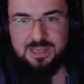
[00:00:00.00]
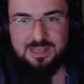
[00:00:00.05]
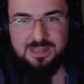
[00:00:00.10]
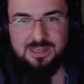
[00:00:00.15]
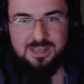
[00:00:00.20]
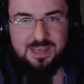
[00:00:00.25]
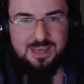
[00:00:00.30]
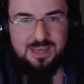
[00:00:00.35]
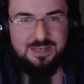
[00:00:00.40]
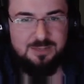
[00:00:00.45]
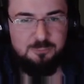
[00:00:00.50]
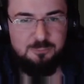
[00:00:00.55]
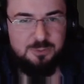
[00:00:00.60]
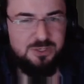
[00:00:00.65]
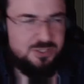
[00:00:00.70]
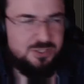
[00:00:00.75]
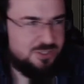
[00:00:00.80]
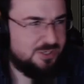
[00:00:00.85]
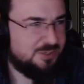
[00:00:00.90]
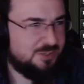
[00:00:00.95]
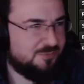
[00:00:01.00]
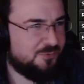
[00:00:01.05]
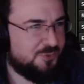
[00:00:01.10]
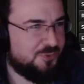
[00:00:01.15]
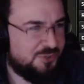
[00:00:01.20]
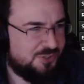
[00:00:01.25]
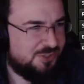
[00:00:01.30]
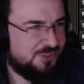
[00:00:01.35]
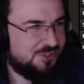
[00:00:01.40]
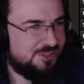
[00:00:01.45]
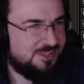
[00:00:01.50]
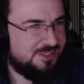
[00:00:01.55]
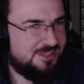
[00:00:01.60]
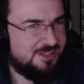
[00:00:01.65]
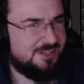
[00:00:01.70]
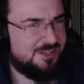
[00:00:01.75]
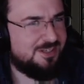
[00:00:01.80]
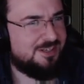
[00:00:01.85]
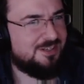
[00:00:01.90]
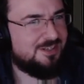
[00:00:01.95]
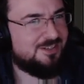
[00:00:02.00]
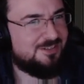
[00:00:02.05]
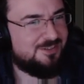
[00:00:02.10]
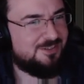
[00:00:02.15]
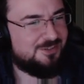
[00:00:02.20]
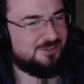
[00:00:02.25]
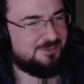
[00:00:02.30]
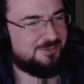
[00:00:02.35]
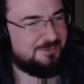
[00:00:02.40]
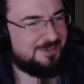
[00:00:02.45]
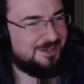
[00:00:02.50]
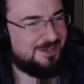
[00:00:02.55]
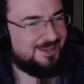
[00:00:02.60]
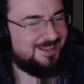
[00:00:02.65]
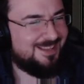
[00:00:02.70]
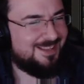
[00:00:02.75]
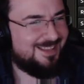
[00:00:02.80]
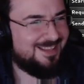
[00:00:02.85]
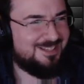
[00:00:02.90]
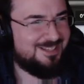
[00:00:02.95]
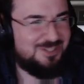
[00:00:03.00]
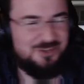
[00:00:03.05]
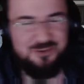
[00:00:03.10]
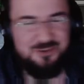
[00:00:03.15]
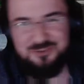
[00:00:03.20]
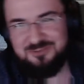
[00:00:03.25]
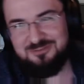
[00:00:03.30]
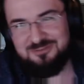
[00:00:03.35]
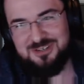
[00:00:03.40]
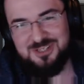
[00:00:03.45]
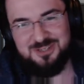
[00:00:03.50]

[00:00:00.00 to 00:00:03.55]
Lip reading: edit Winston's voice, you see. So that's not the reason